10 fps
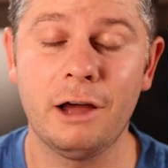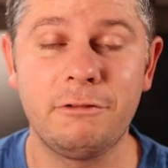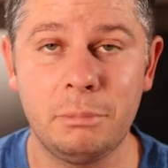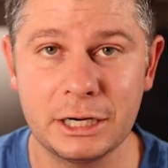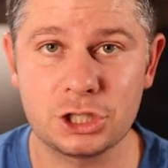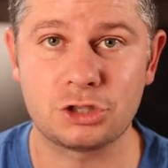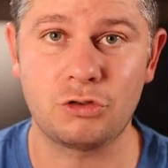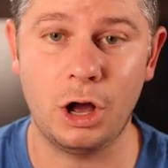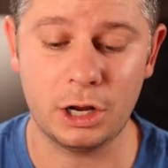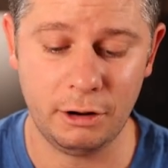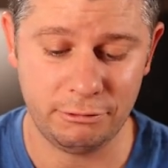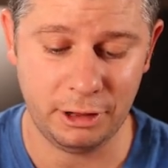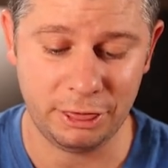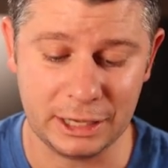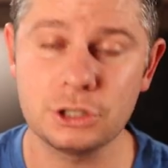off, but it's strong enough
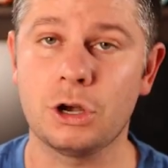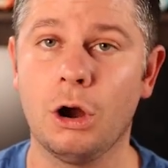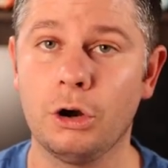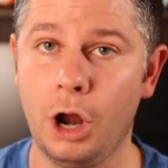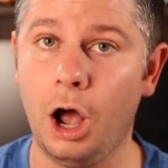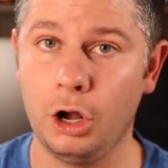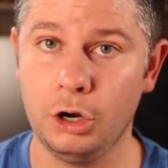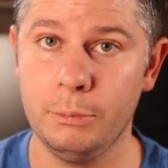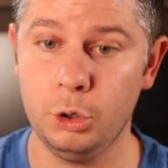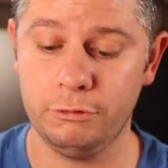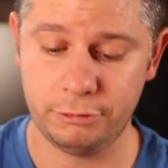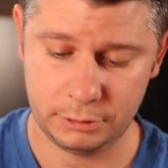that things are not going to move.